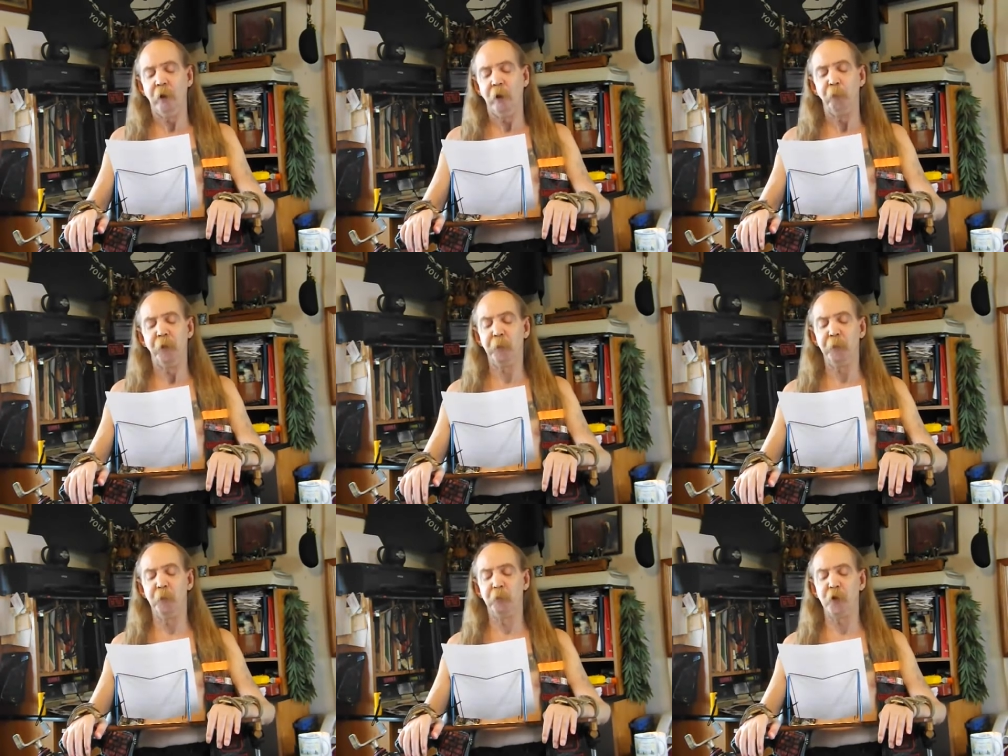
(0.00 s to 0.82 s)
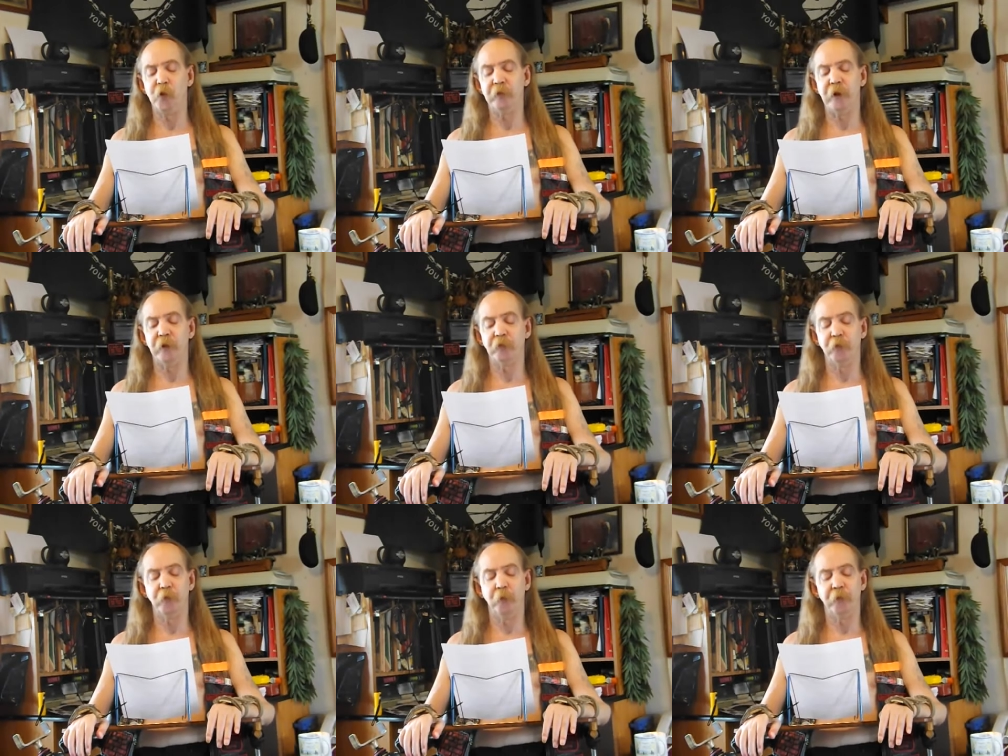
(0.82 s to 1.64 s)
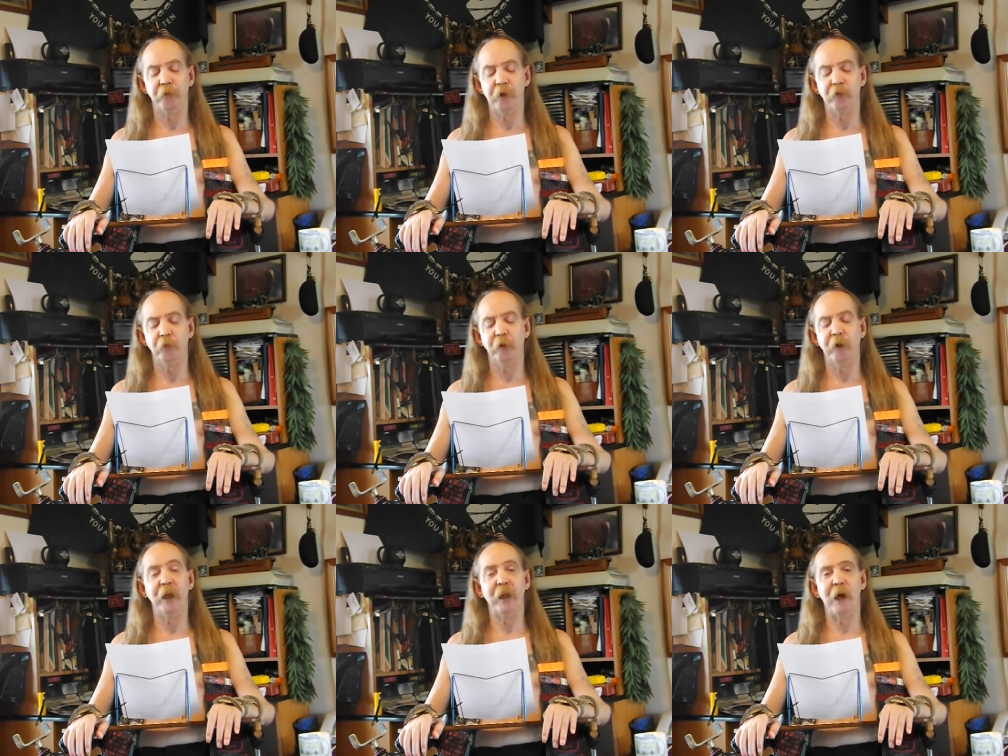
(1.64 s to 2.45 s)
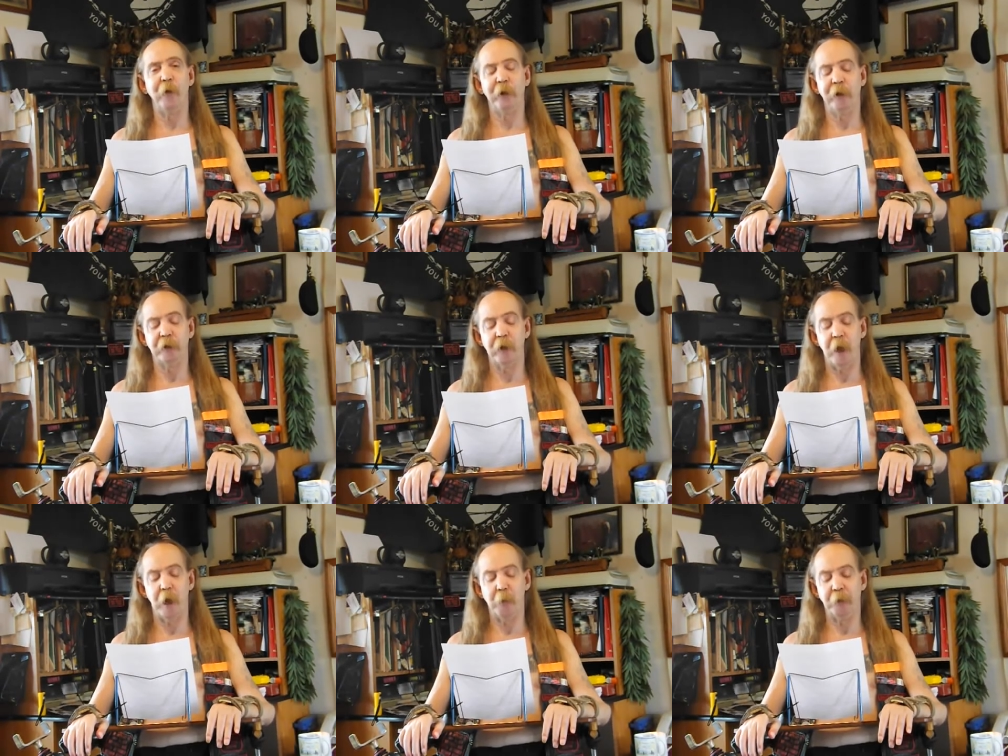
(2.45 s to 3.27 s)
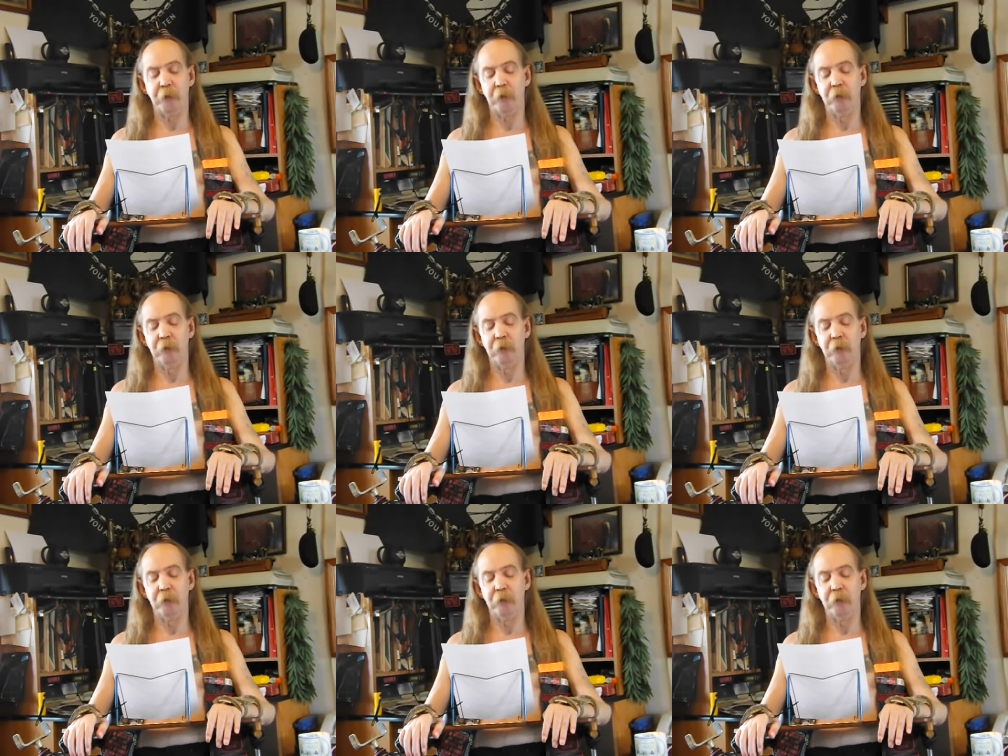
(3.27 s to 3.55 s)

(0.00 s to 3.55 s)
people and protesters who are essentially allowing it to happen.